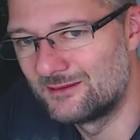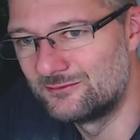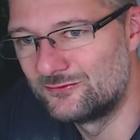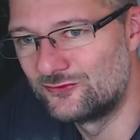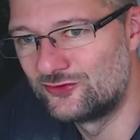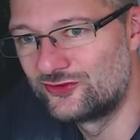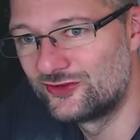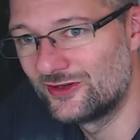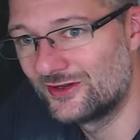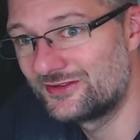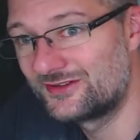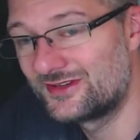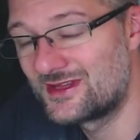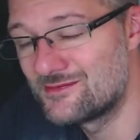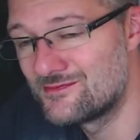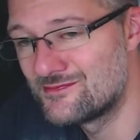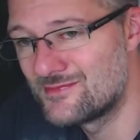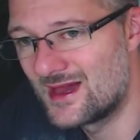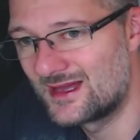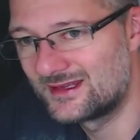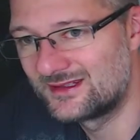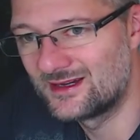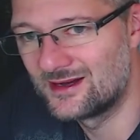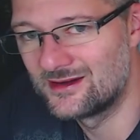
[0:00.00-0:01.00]
Justin
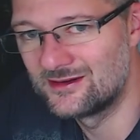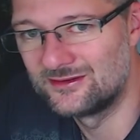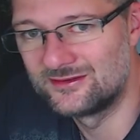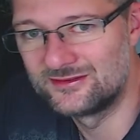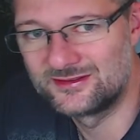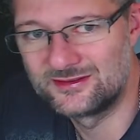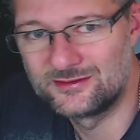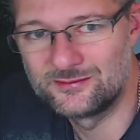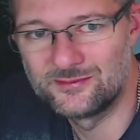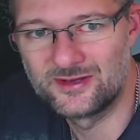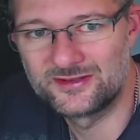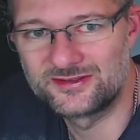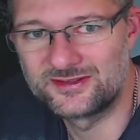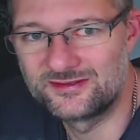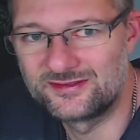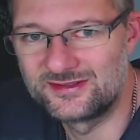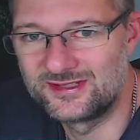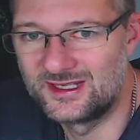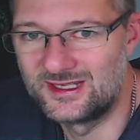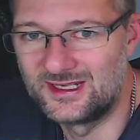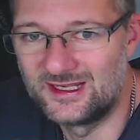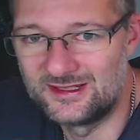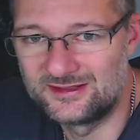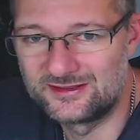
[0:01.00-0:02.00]
Meadows, you must have
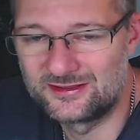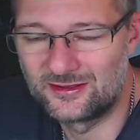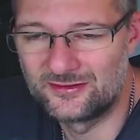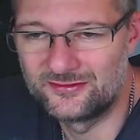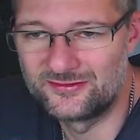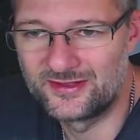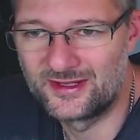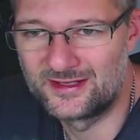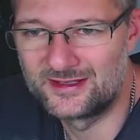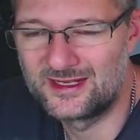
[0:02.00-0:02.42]
seen his content.